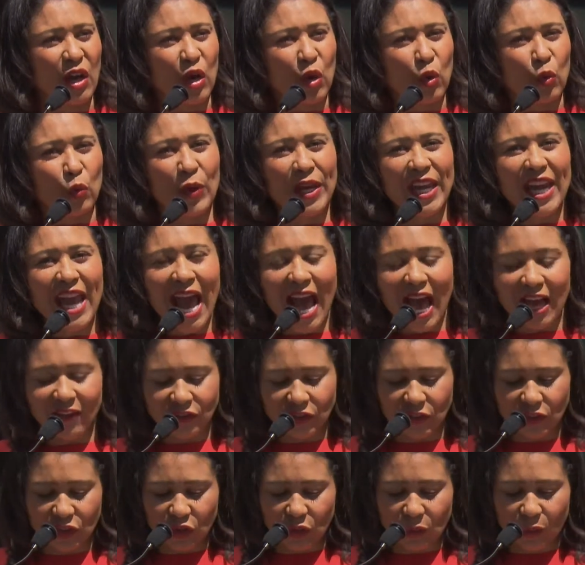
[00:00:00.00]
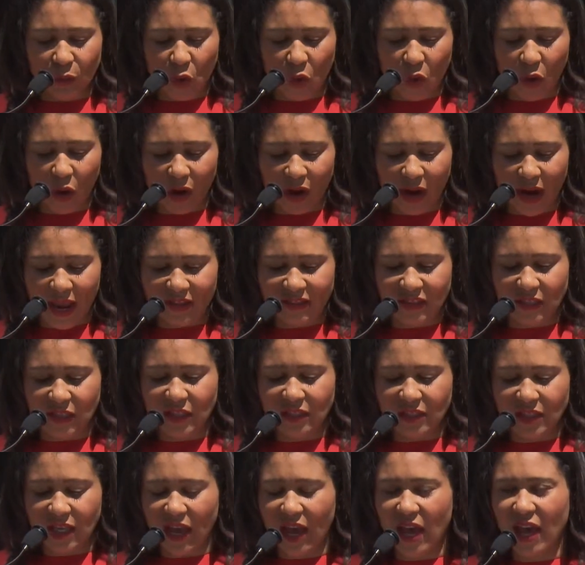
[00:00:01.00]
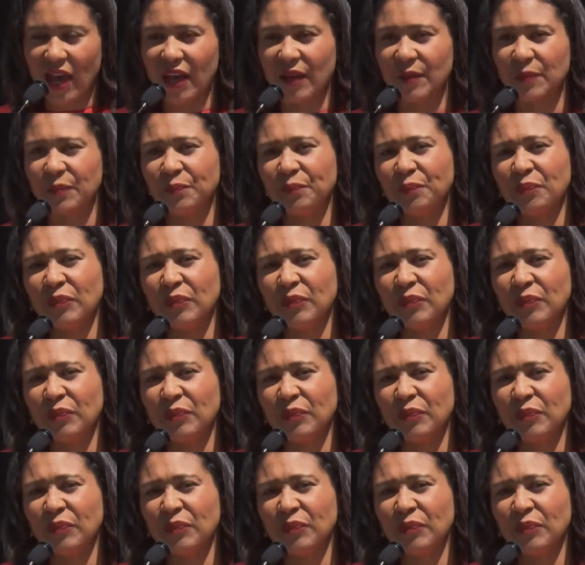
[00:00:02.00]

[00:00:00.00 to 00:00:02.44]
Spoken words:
We have to do more, as I said,